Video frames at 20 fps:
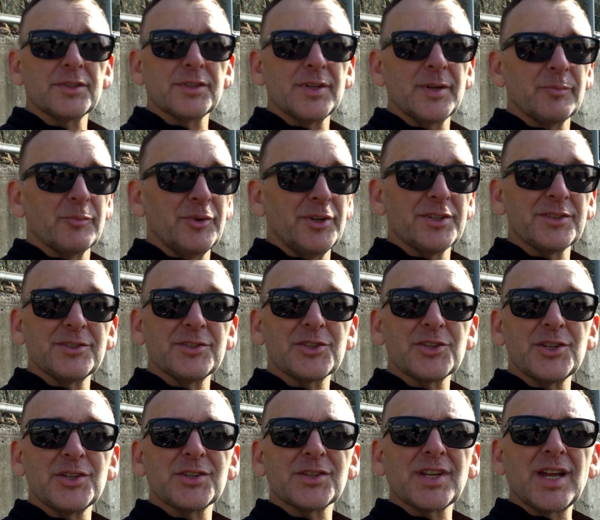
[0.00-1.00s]
For some reason
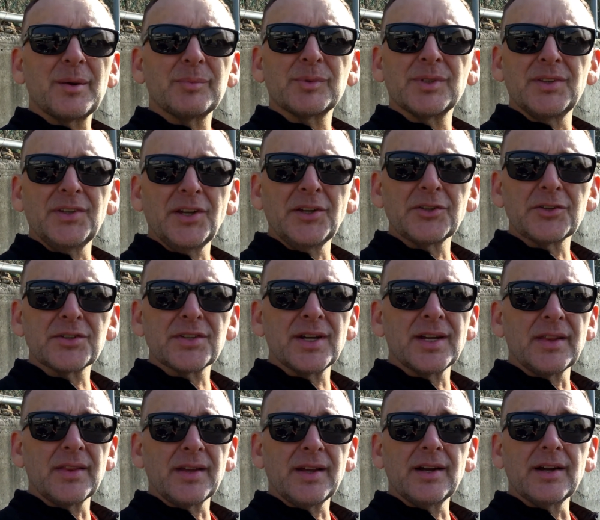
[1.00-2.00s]
she stopped on the other
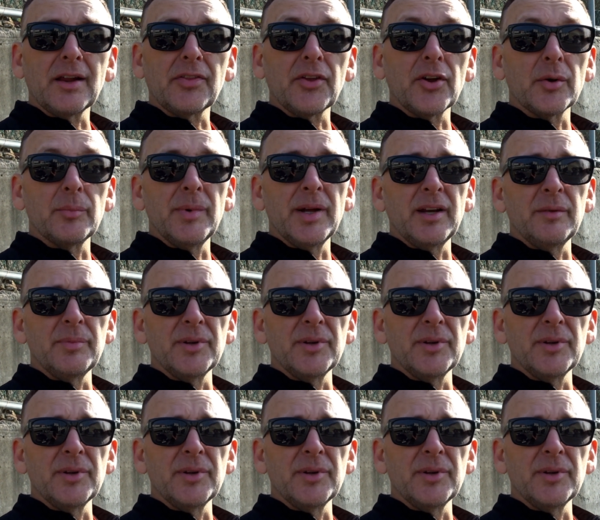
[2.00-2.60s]
side of the car. I thought